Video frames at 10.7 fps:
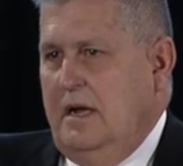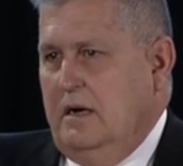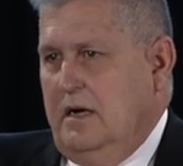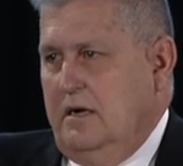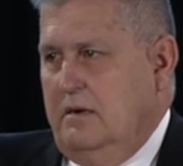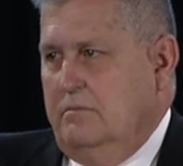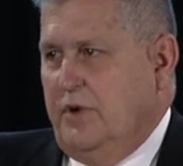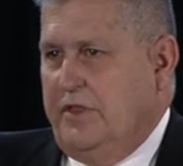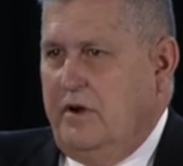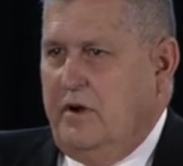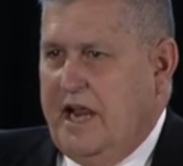but
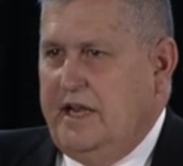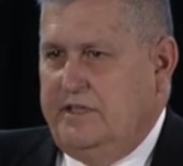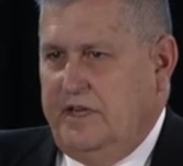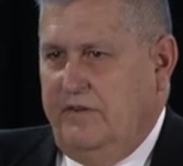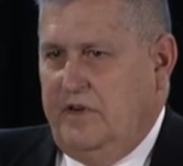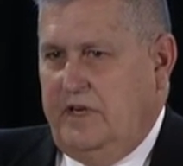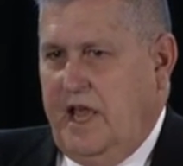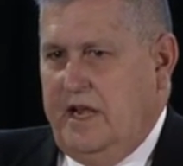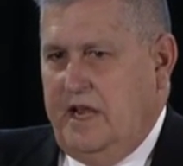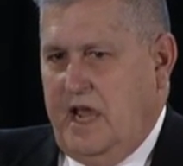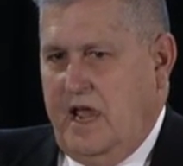they're 87 and
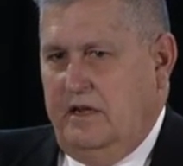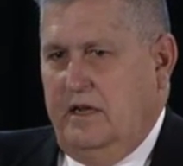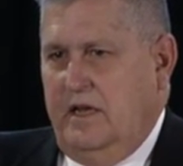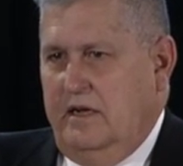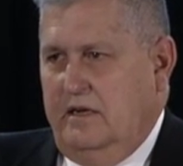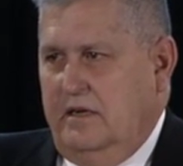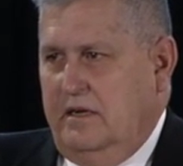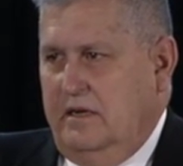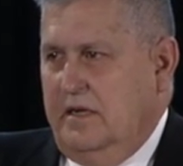88 and